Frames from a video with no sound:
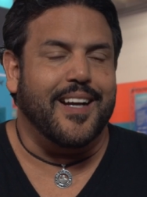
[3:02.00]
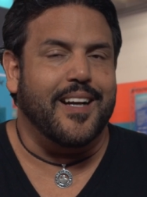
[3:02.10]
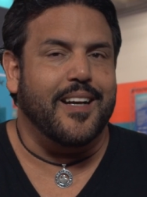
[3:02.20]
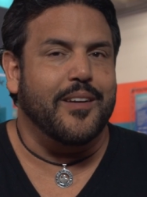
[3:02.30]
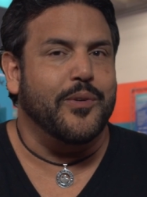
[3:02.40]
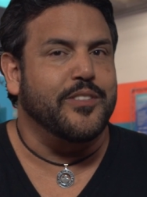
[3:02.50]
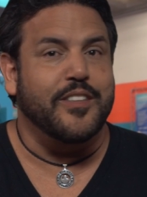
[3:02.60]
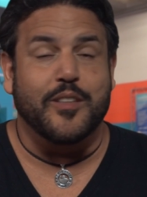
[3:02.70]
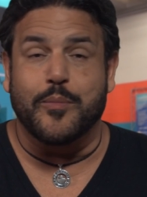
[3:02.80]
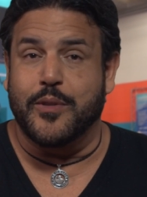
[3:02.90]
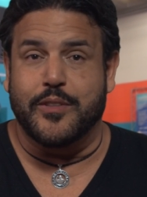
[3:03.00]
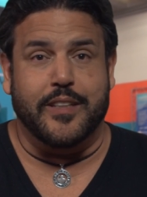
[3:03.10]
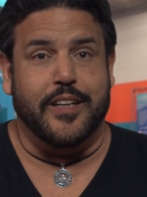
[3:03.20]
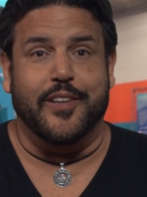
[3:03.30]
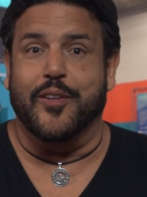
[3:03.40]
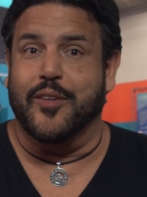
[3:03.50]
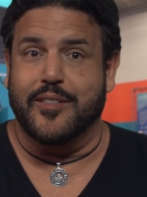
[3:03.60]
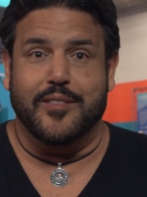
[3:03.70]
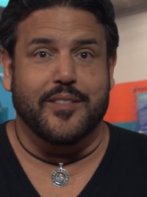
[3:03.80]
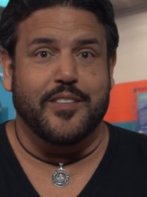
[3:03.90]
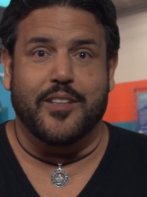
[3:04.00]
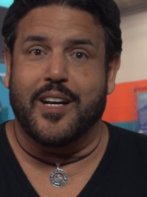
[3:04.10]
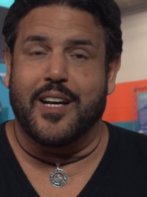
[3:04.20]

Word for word: I wasn't in the mood to get hurt. You know,